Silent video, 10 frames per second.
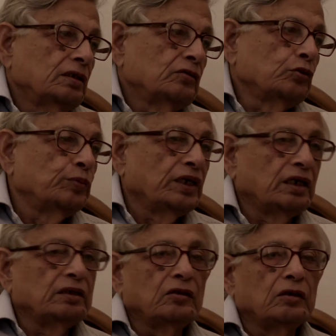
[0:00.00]
So,
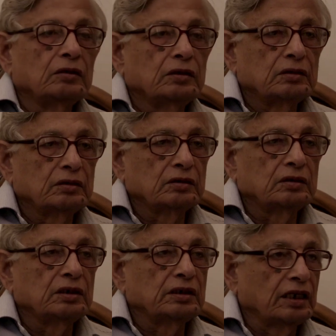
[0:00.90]
behind all this is
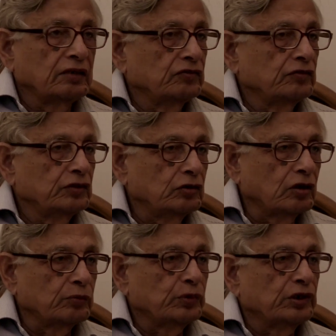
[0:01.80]
the triumph of the
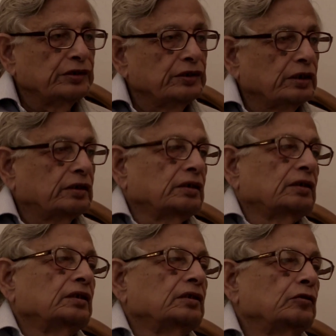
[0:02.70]
corporate sector
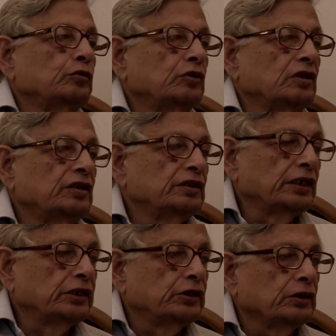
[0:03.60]
and a total
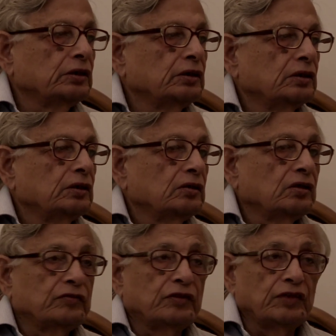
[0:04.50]
rejection
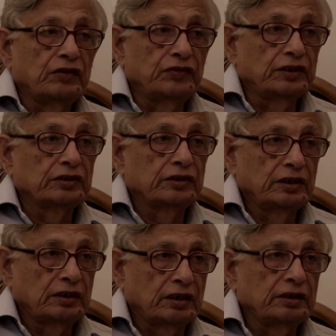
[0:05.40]
of the welfare
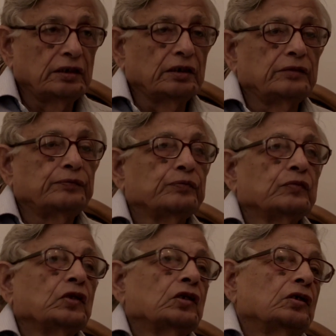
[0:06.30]
state ideal,
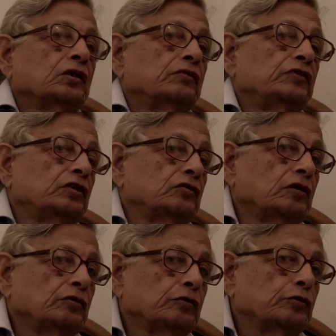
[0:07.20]
which is
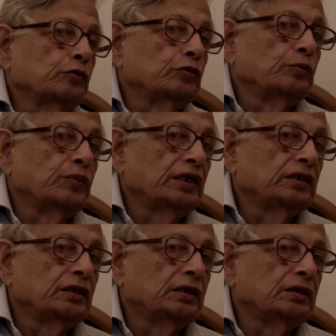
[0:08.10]
also shown by
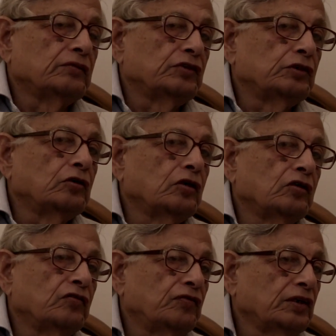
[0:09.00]
their withdrawal
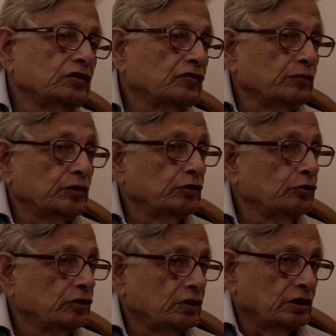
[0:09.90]
of funds from the
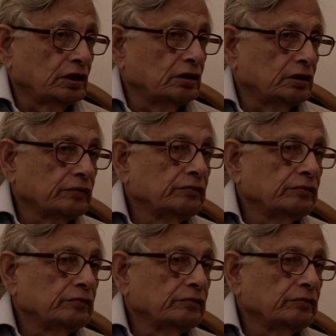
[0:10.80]
social sector.